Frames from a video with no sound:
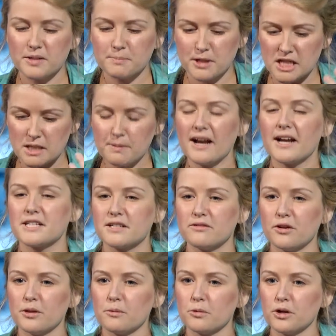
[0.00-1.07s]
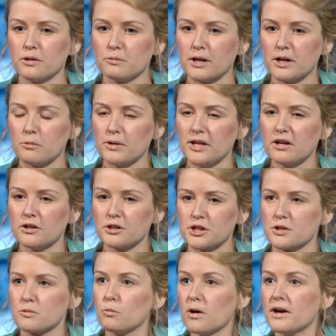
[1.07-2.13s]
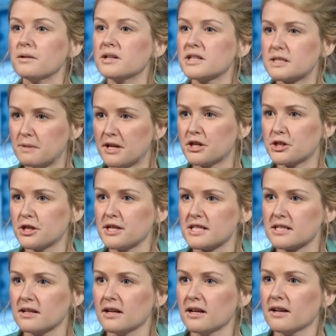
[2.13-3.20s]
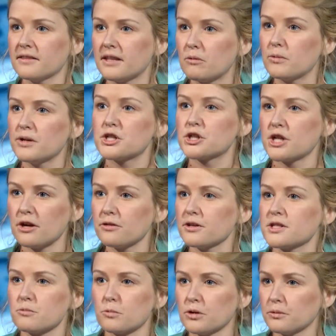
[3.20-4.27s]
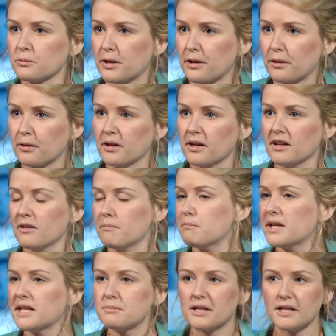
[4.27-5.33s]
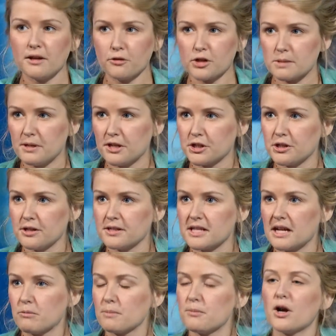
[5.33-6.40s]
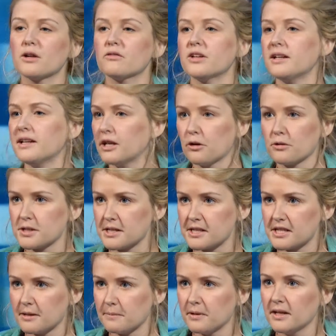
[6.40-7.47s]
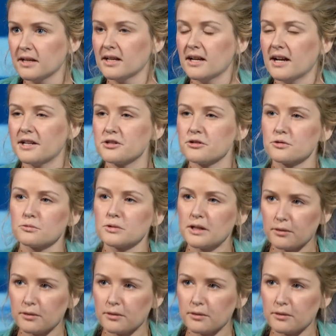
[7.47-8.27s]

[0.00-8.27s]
perspective on the world where we are just one species, that we share this world with many, many other species, and we're part of an ecosystem. And so it's really